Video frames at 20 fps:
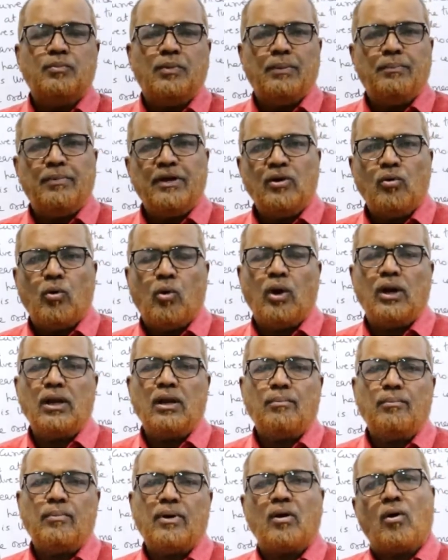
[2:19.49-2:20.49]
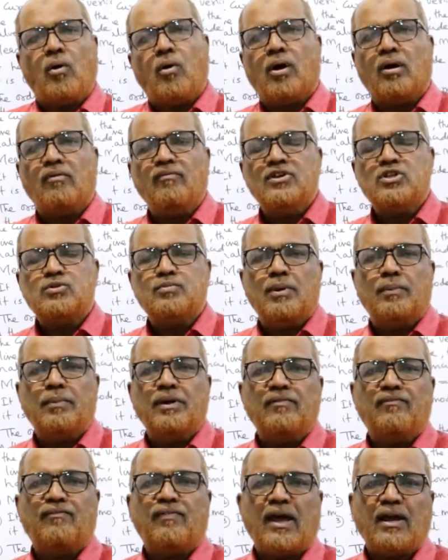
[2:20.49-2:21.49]
may be in whole number or which may
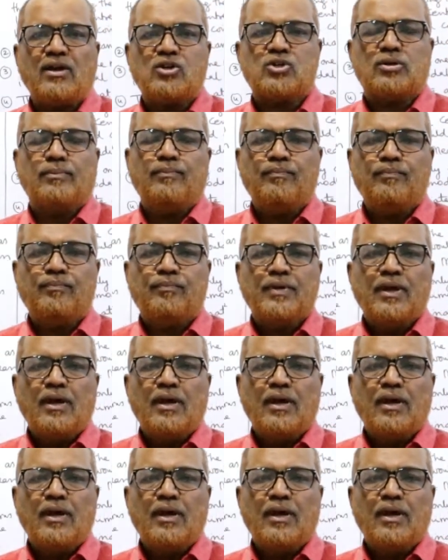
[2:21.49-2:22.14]
be in fraction.